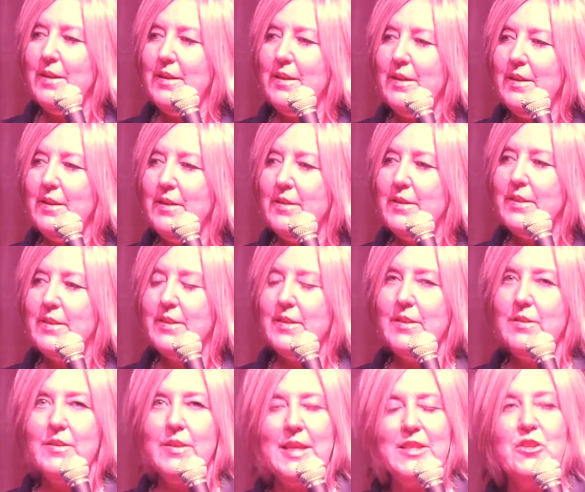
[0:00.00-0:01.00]
is
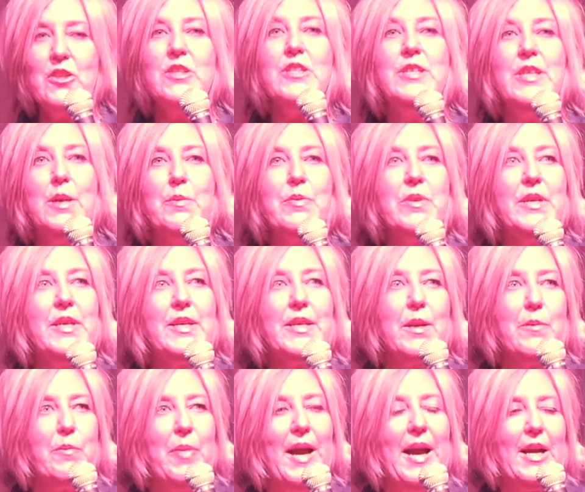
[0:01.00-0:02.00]
such a deeply
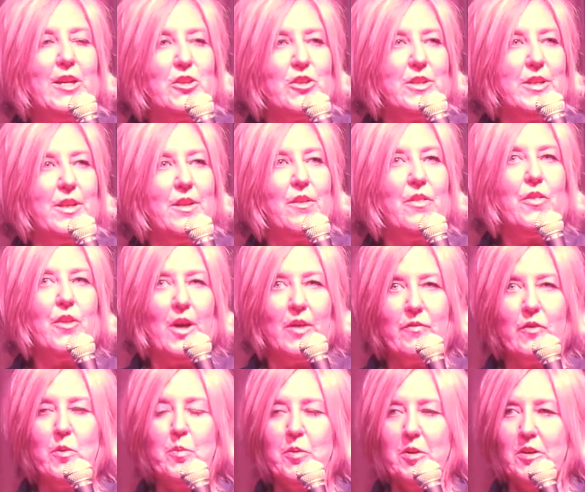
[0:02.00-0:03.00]
compassionate and
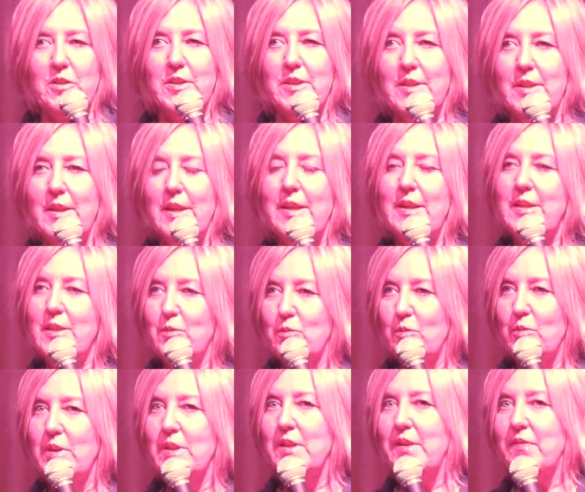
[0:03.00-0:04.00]
thoughtful person, and he's
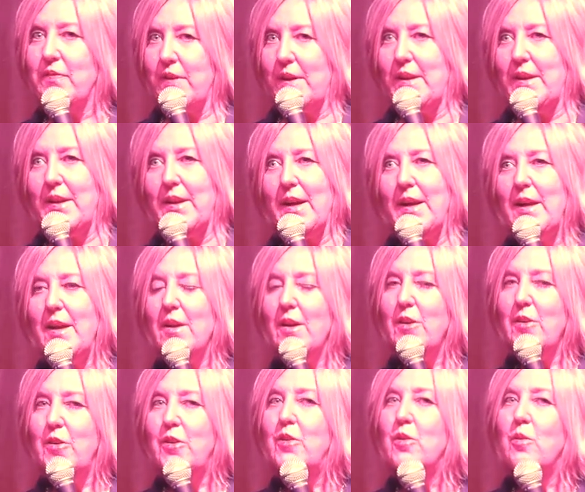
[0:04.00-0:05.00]
really funny.
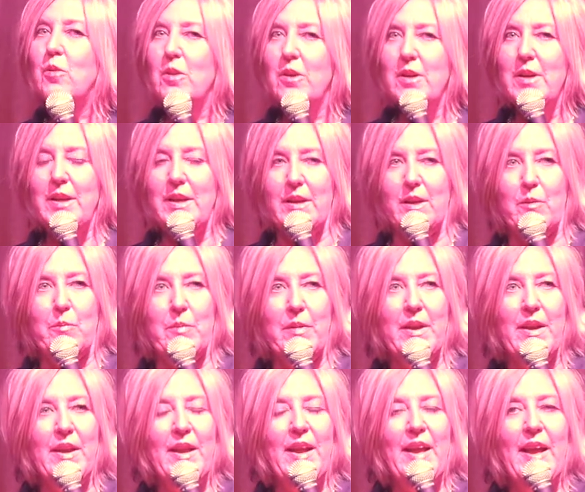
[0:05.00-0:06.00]
I adore him.
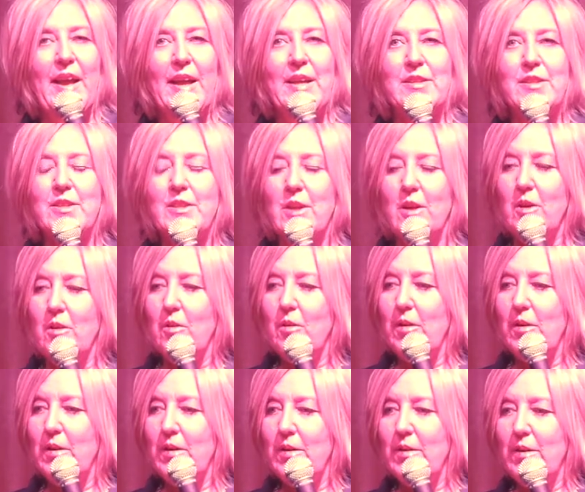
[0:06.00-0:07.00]
And
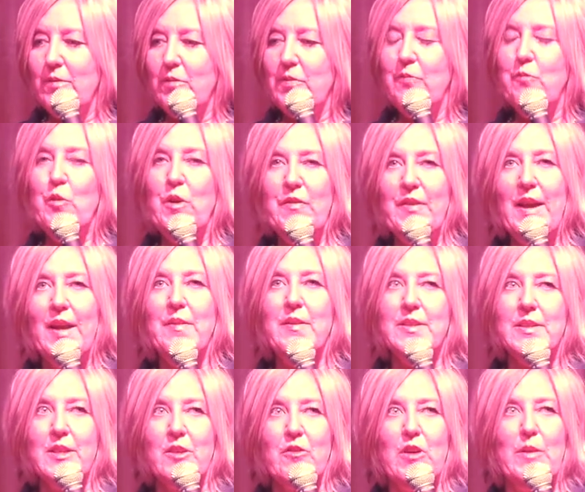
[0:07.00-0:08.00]
so we've had
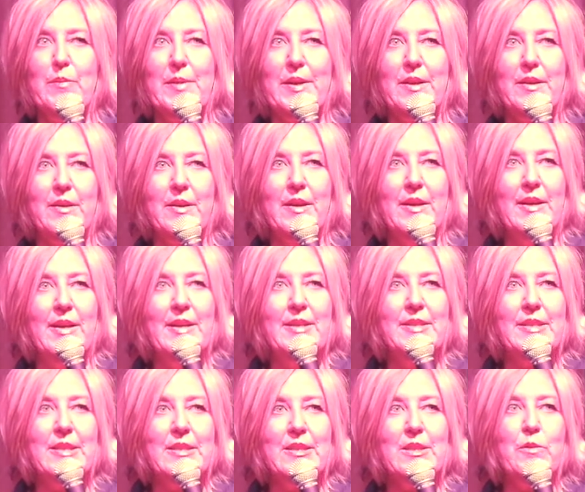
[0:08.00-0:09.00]
this agreement
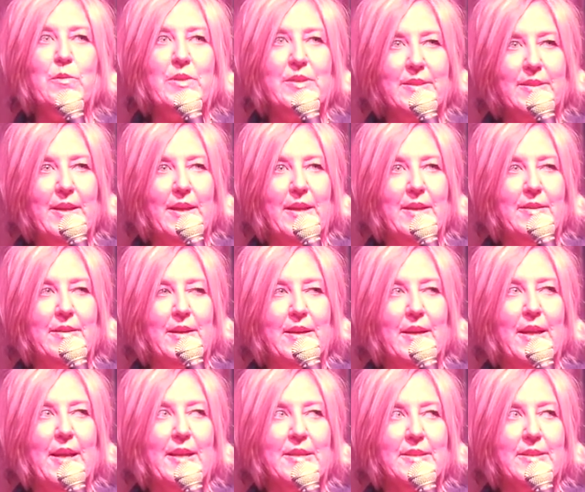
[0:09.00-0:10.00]
since he was 10, and
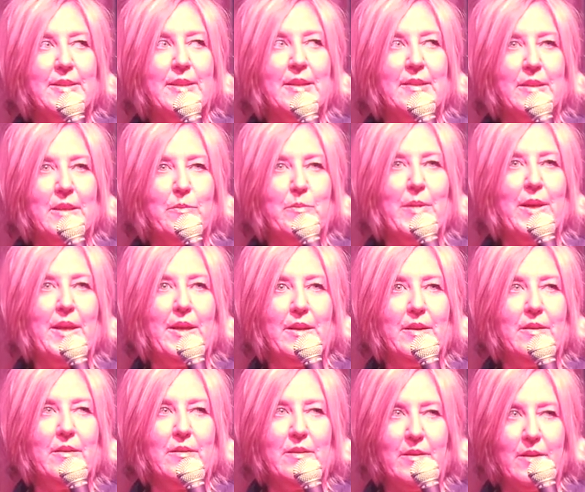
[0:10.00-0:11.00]
I accidentally
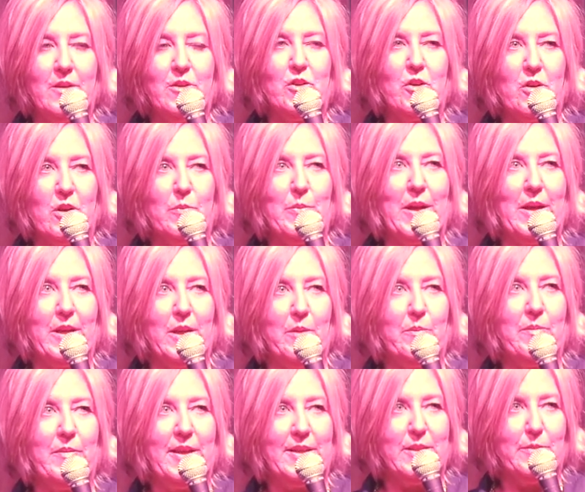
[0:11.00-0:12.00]
made a joke about
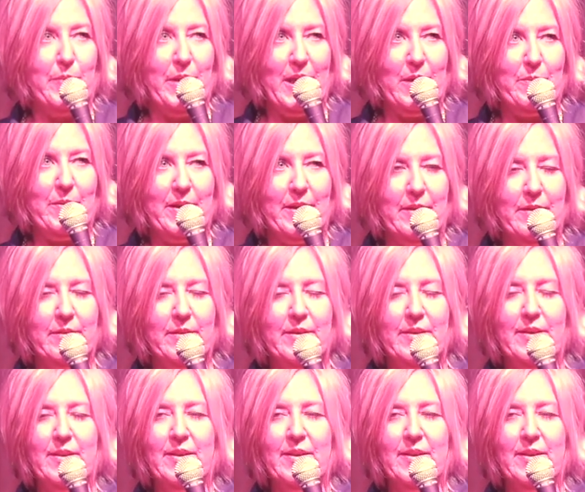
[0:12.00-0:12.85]
him as a baby.